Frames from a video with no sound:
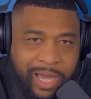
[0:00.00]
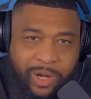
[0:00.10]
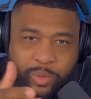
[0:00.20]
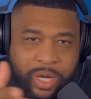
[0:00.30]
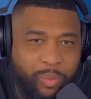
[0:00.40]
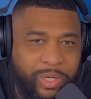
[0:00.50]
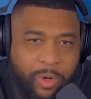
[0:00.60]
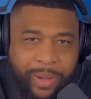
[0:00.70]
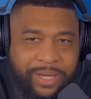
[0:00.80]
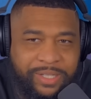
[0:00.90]
I don't care
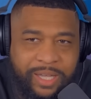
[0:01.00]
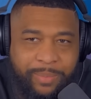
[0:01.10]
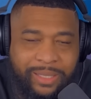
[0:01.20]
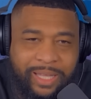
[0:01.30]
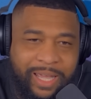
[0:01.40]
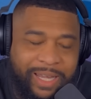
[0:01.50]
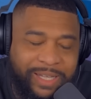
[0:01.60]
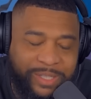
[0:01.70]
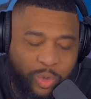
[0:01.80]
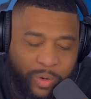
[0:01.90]
what nobody say about that.
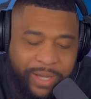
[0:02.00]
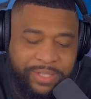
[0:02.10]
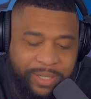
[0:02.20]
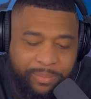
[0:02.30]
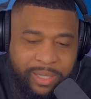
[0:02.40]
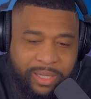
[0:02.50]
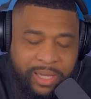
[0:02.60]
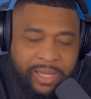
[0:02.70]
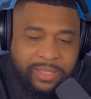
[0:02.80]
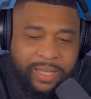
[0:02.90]
It is crazy to
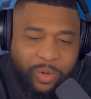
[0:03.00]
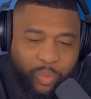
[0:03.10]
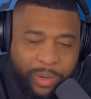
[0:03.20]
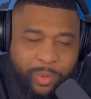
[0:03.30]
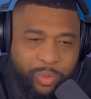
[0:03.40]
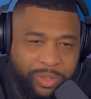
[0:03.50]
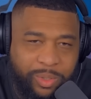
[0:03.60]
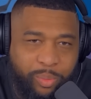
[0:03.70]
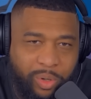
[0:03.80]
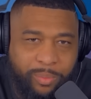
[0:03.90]
me that a woman will
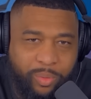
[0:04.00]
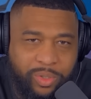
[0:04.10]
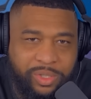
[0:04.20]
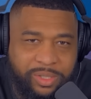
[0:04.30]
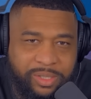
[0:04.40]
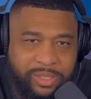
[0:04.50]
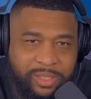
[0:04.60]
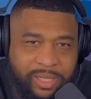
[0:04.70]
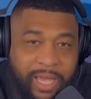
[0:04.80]
support abortions.